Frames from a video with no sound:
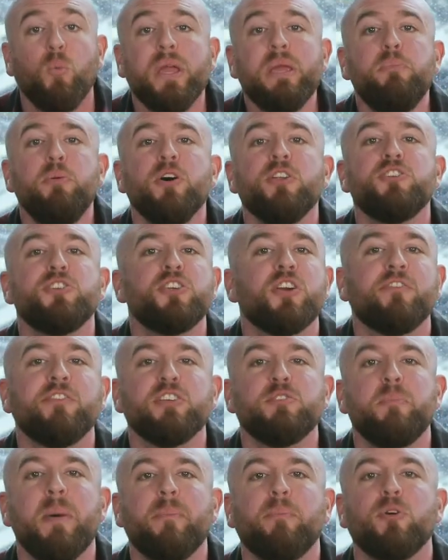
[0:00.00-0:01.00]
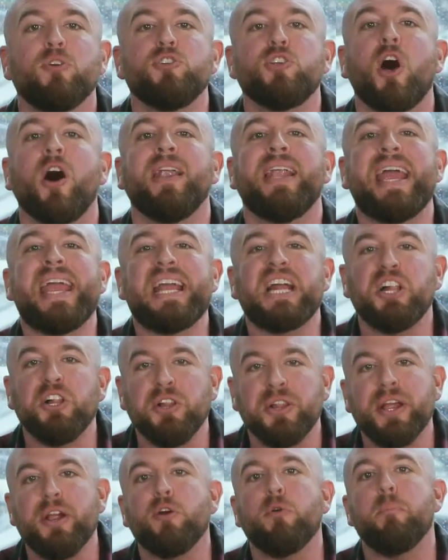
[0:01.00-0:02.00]
We put service members on a
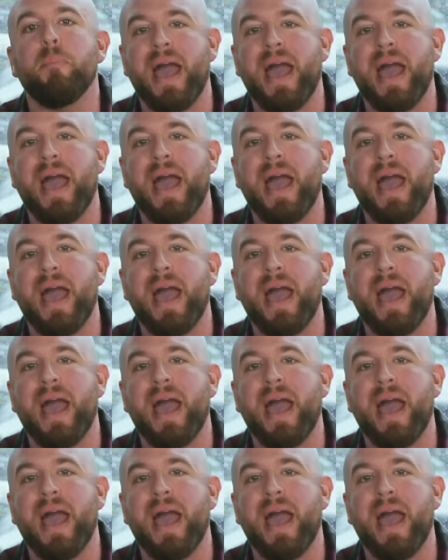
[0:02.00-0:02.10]
clear